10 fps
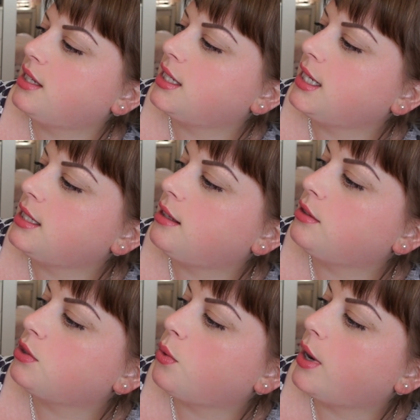
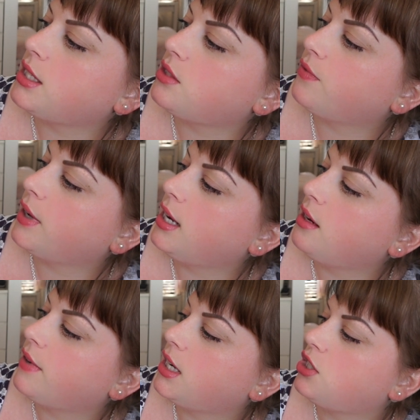ceaseless quest for
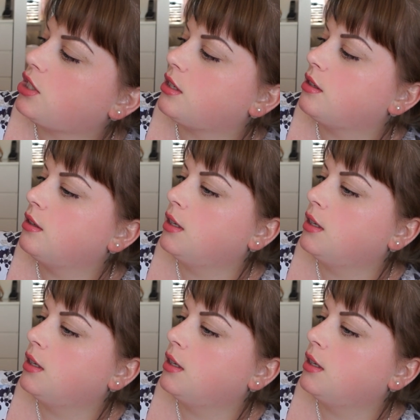innovation.